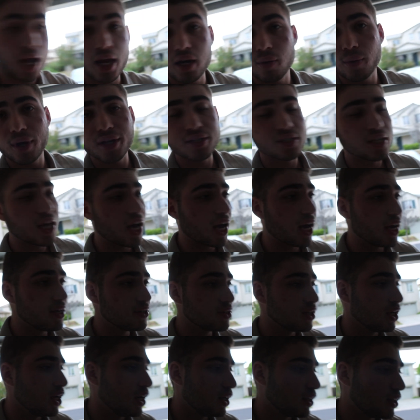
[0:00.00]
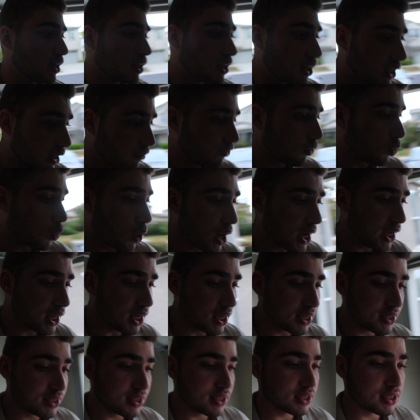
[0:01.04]
Anyways, guys, the giveaway
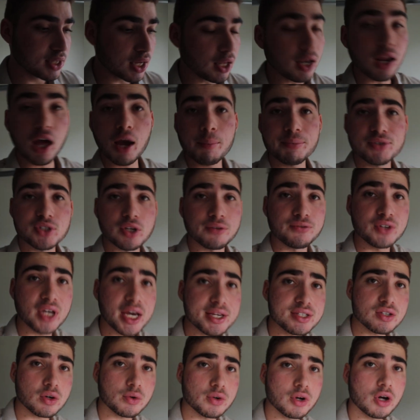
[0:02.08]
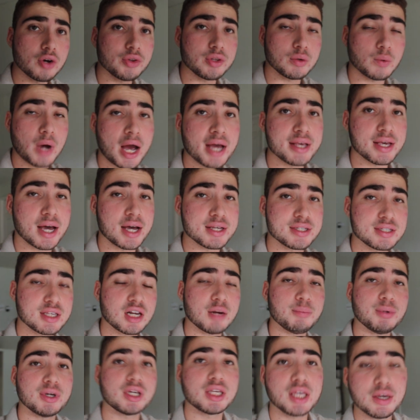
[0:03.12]
is still up. So if you guys don't know, I
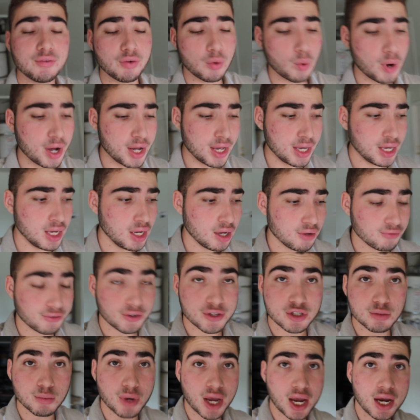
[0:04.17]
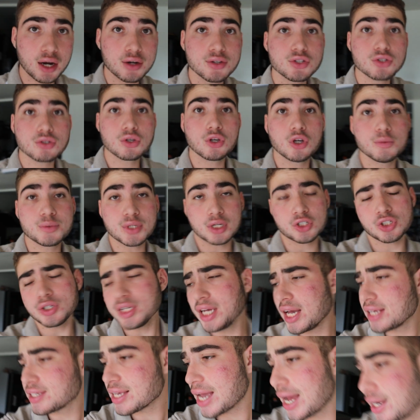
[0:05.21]
set up a giveaway for some air scoops. I'll show
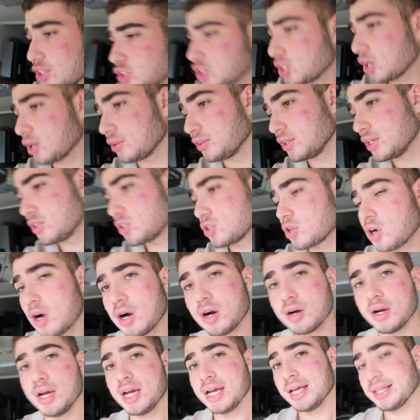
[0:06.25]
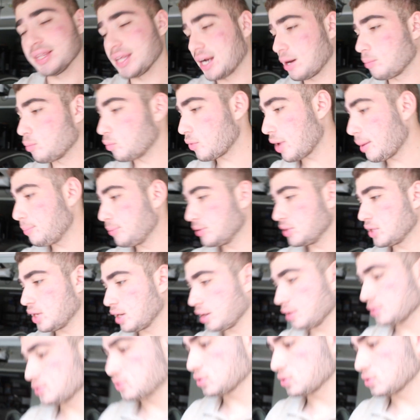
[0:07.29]
you guys actually on this car that I'm repping the air